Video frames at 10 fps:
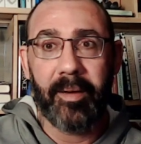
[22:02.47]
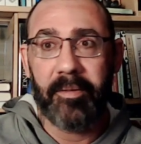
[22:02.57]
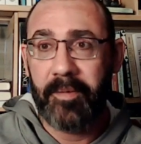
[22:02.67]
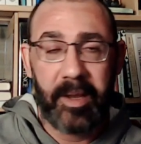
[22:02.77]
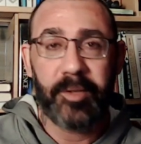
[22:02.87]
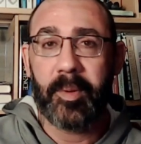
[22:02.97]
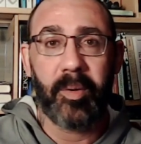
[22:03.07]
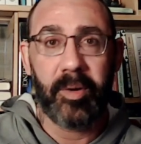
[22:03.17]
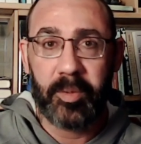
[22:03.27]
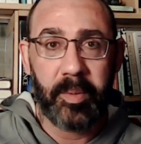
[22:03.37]
Facebook
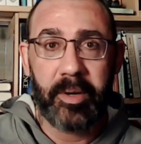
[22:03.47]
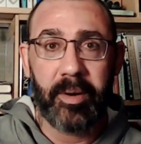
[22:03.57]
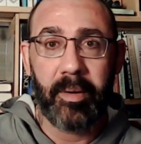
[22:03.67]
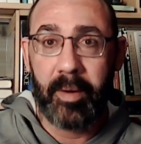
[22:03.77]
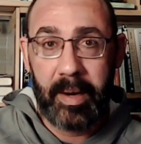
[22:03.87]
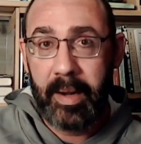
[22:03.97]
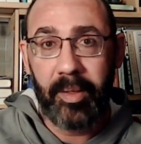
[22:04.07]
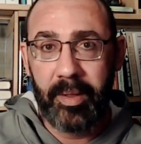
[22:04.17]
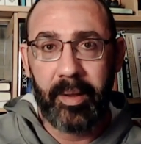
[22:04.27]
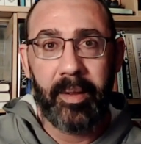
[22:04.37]
or Twitter or
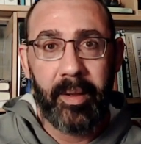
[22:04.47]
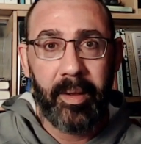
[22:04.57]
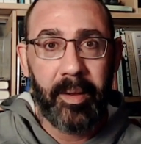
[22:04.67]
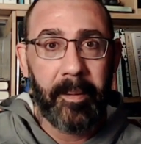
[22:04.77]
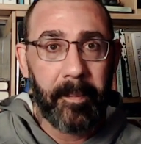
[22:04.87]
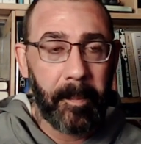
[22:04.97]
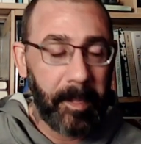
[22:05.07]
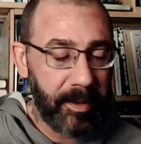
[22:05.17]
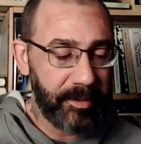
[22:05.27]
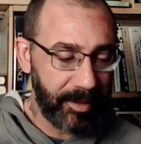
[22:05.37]
anything
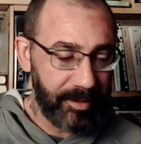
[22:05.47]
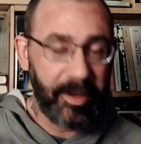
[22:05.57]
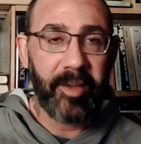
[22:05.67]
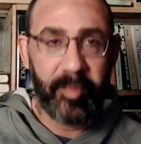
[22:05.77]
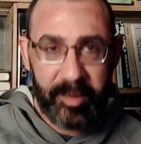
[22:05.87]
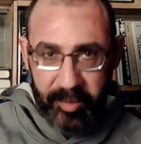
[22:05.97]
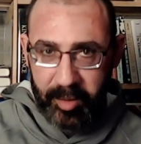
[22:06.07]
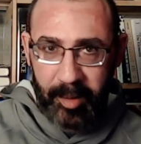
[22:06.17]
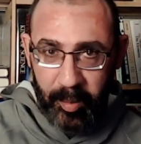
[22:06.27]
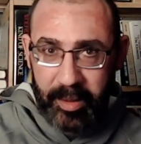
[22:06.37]
since I have been doing
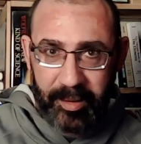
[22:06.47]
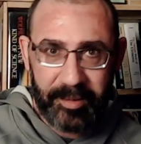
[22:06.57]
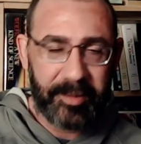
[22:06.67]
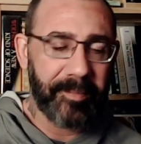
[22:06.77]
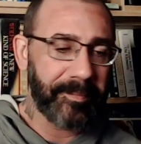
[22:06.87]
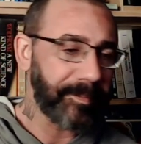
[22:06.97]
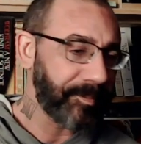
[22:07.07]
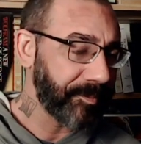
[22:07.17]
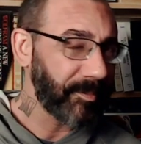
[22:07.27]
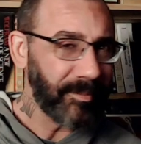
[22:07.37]
my wheels.
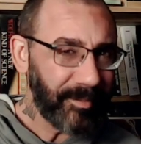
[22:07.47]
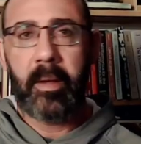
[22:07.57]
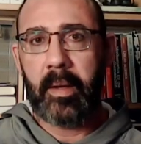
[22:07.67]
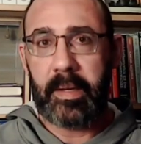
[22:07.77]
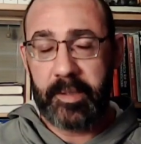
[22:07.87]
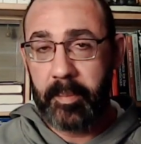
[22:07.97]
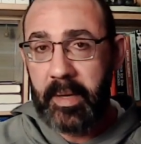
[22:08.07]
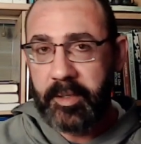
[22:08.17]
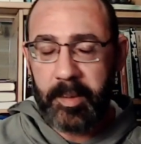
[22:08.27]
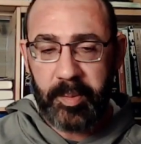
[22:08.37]
It's a
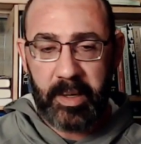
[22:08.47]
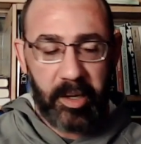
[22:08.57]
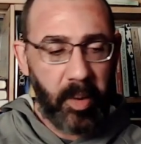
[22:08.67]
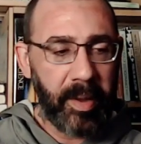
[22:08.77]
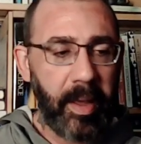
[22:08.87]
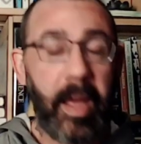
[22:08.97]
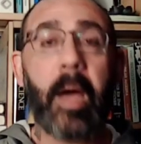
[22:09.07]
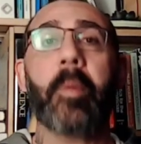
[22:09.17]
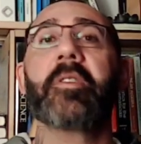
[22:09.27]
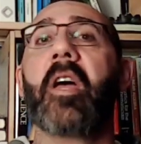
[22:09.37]
mix between knowing how
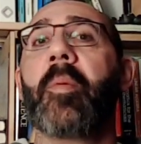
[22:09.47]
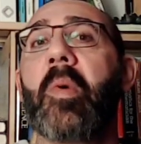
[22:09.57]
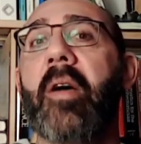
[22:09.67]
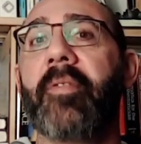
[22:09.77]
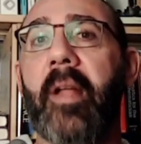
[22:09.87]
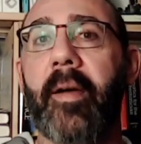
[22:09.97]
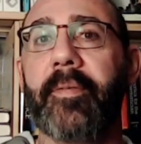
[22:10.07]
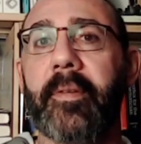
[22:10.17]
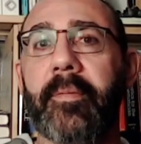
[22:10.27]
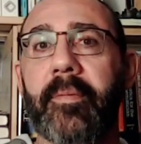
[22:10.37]
much time you have
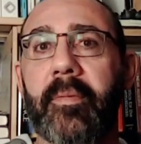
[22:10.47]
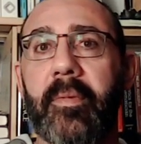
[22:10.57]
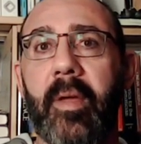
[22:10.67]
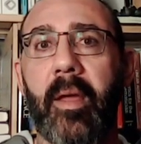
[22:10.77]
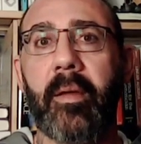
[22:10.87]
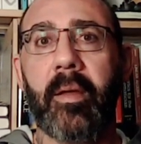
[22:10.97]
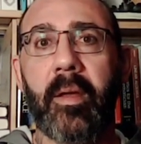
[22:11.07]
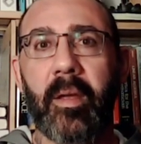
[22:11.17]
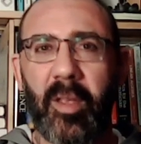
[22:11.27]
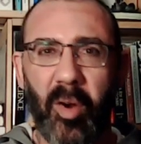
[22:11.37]
left. Okay?
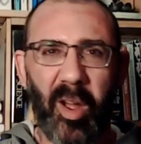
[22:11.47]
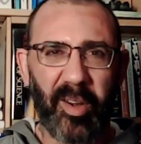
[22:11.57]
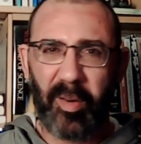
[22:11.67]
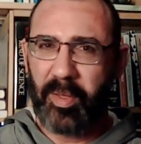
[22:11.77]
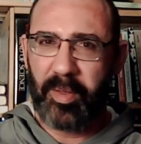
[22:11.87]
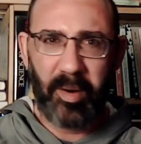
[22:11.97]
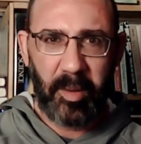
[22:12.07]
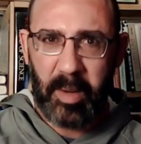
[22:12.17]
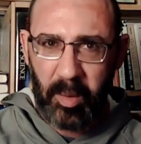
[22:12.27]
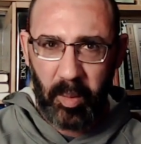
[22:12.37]
You're on your
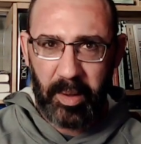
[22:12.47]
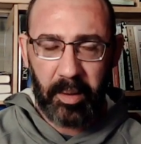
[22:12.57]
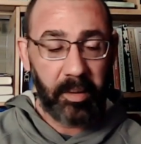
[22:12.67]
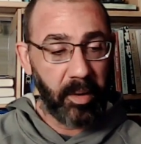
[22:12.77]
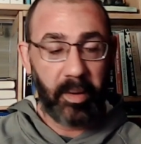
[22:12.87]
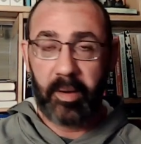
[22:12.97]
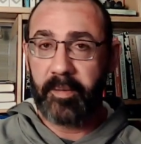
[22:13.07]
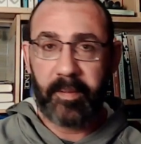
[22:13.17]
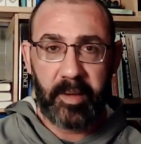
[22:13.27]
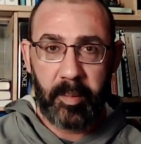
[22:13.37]
30-minute wheel, you're on your
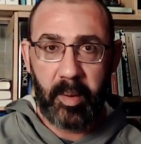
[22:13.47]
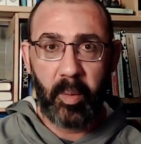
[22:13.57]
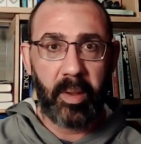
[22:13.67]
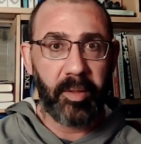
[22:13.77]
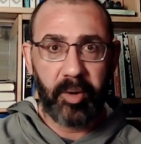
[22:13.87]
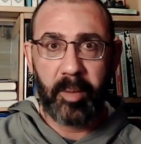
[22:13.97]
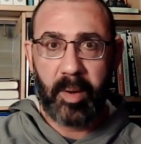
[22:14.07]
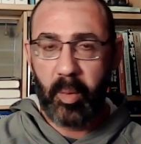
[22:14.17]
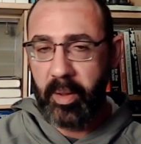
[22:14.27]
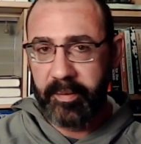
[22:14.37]
15-minute wheel,
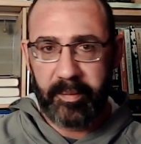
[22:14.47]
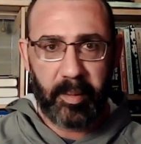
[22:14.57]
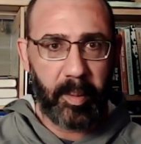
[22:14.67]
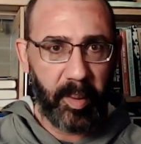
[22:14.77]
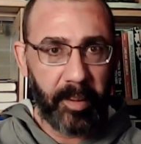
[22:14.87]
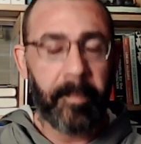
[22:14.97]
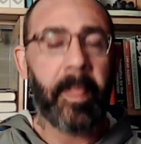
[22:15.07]
30-minute wheel, 15-minute wheel.